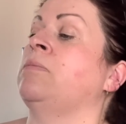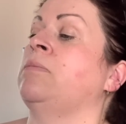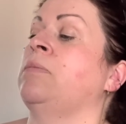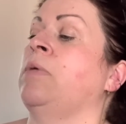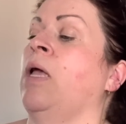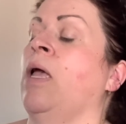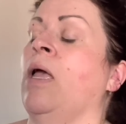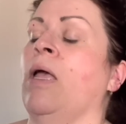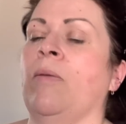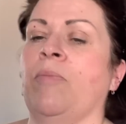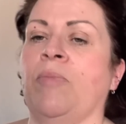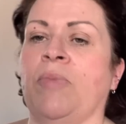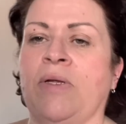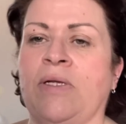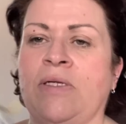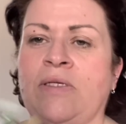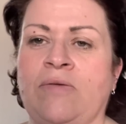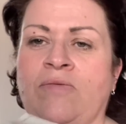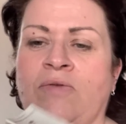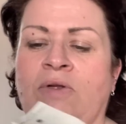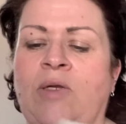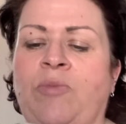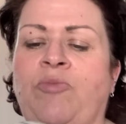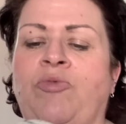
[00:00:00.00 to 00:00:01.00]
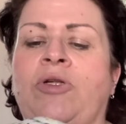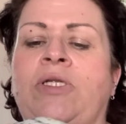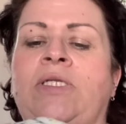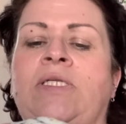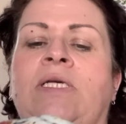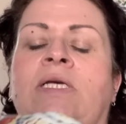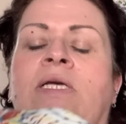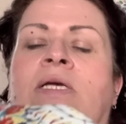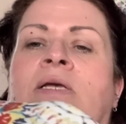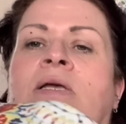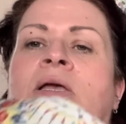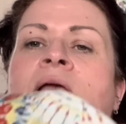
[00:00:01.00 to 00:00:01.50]
Yeah, but it's really
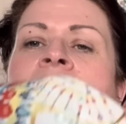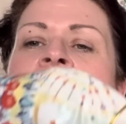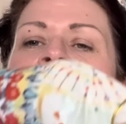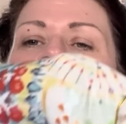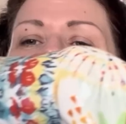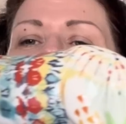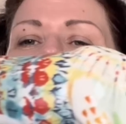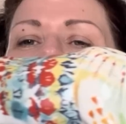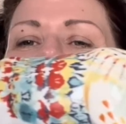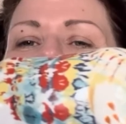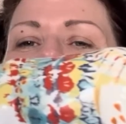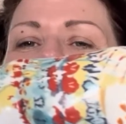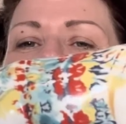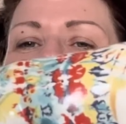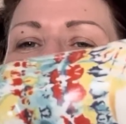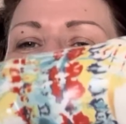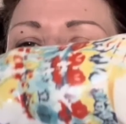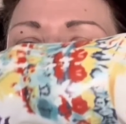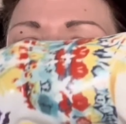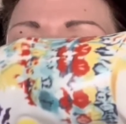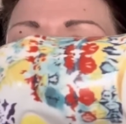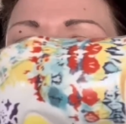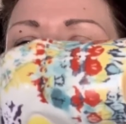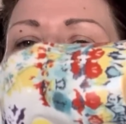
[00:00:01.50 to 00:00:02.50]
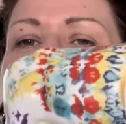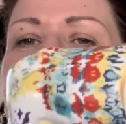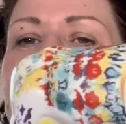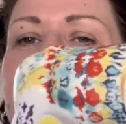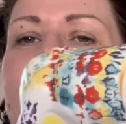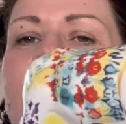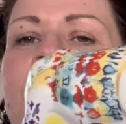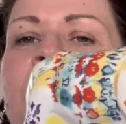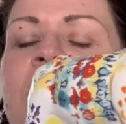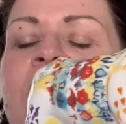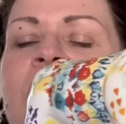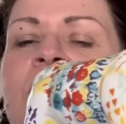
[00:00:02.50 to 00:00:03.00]
pretty. I wouldn't really
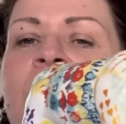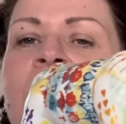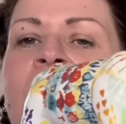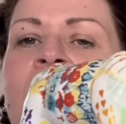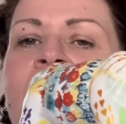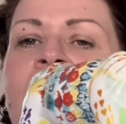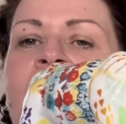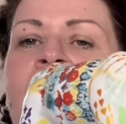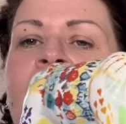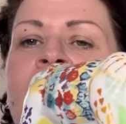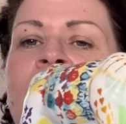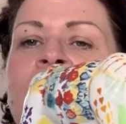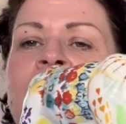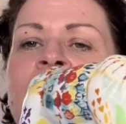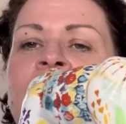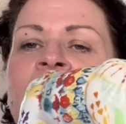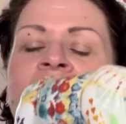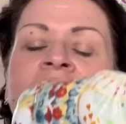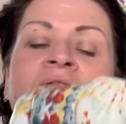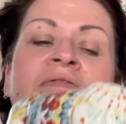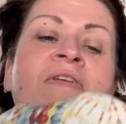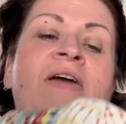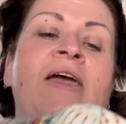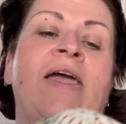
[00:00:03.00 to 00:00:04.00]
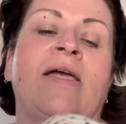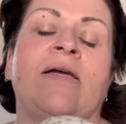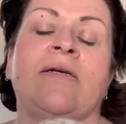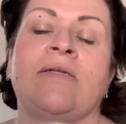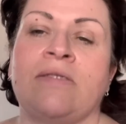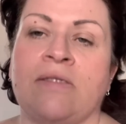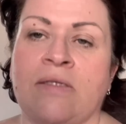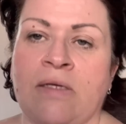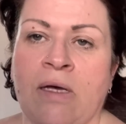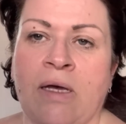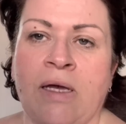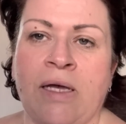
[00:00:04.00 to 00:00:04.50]
have it in my house for the
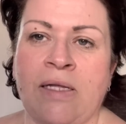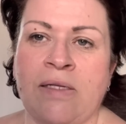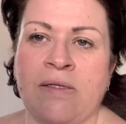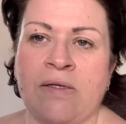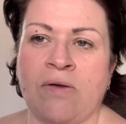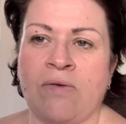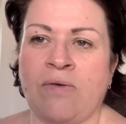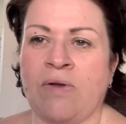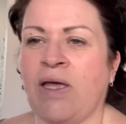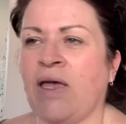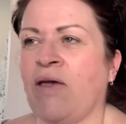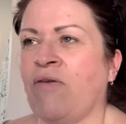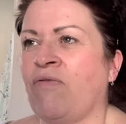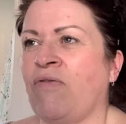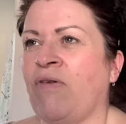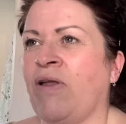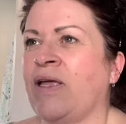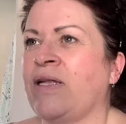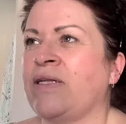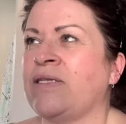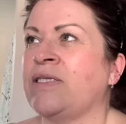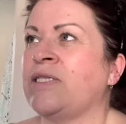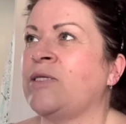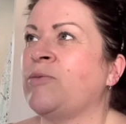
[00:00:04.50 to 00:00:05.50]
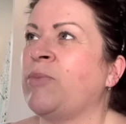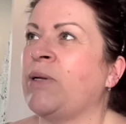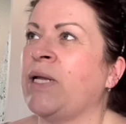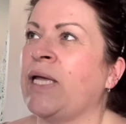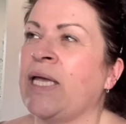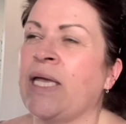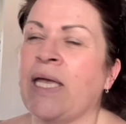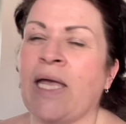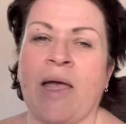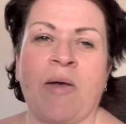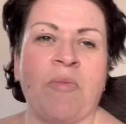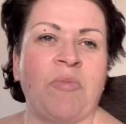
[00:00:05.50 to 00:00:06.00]
fact that I don't have like
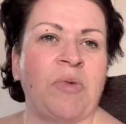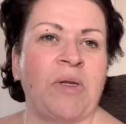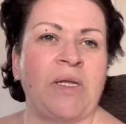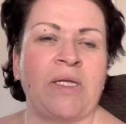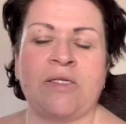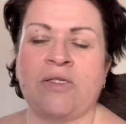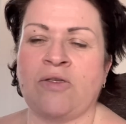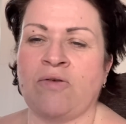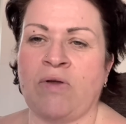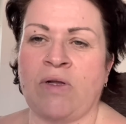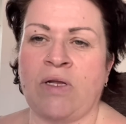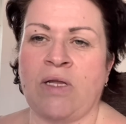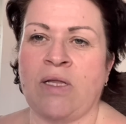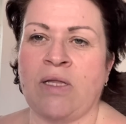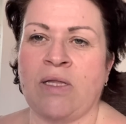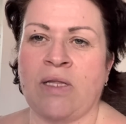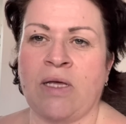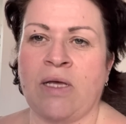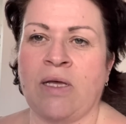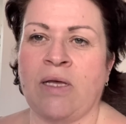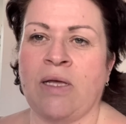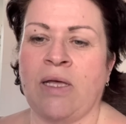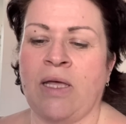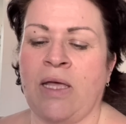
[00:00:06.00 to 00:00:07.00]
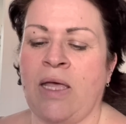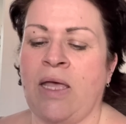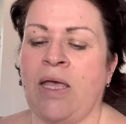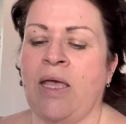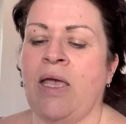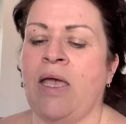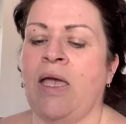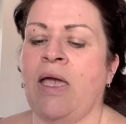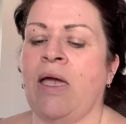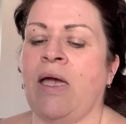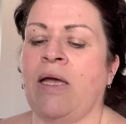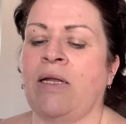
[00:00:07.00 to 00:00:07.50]
display cabinets or anything,
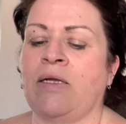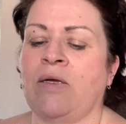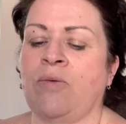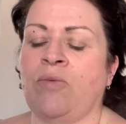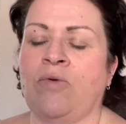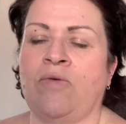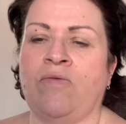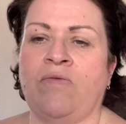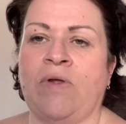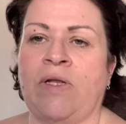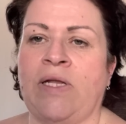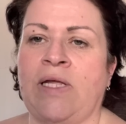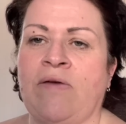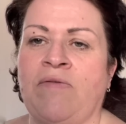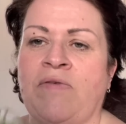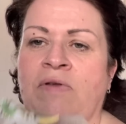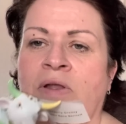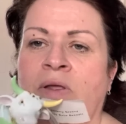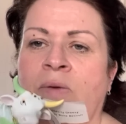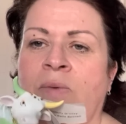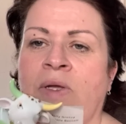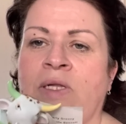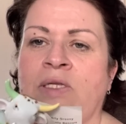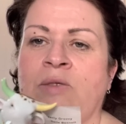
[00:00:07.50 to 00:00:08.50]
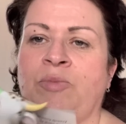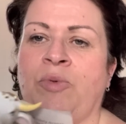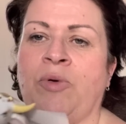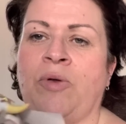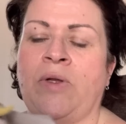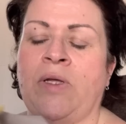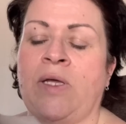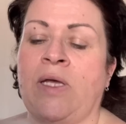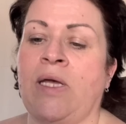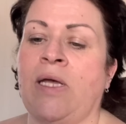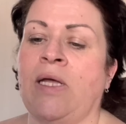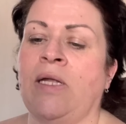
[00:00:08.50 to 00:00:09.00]
and I wouldn't really have anywhere to put
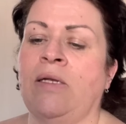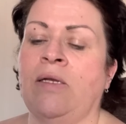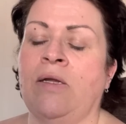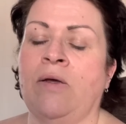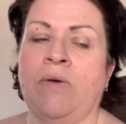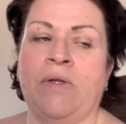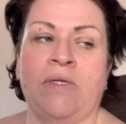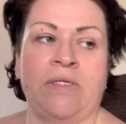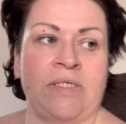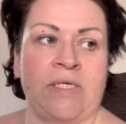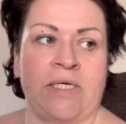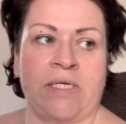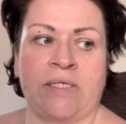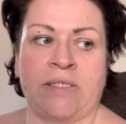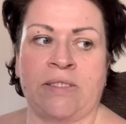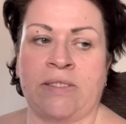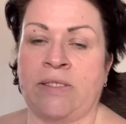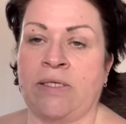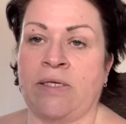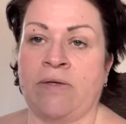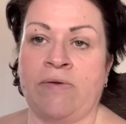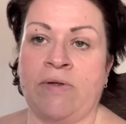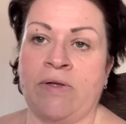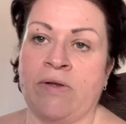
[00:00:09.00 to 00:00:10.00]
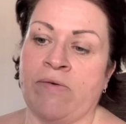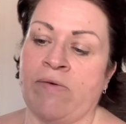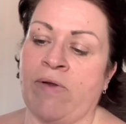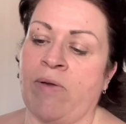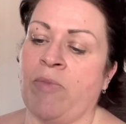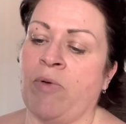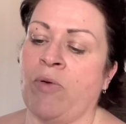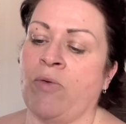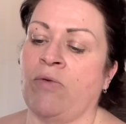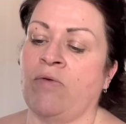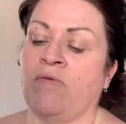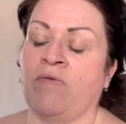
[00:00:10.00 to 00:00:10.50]
it. And knowing Dexter, he'd grab
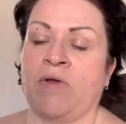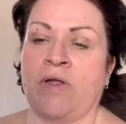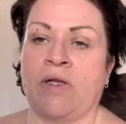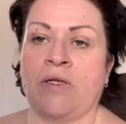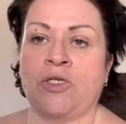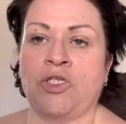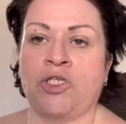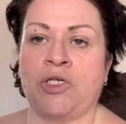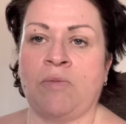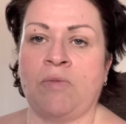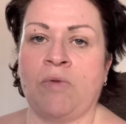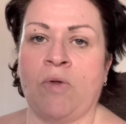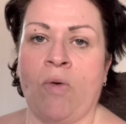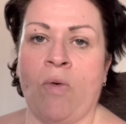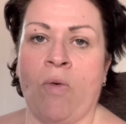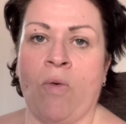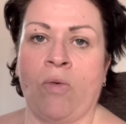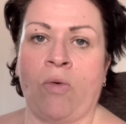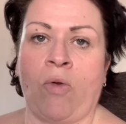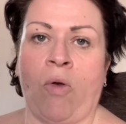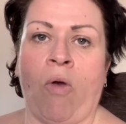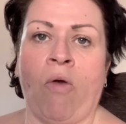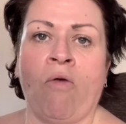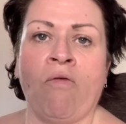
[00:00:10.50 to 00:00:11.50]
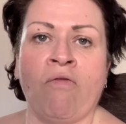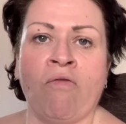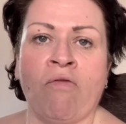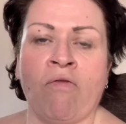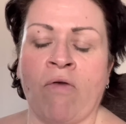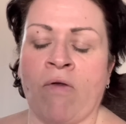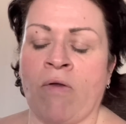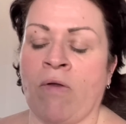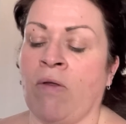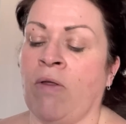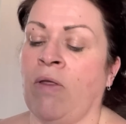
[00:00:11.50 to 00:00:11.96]
hold of it and chip the horn off.